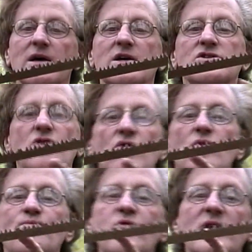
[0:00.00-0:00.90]
So you
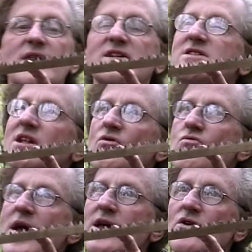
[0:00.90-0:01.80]
put in this little
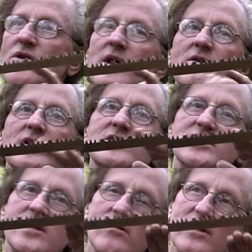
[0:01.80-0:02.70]
raker here to just
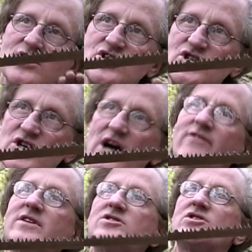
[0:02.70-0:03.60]
literally shove
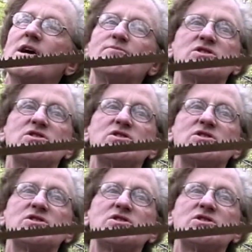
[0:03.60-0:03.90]
the chips,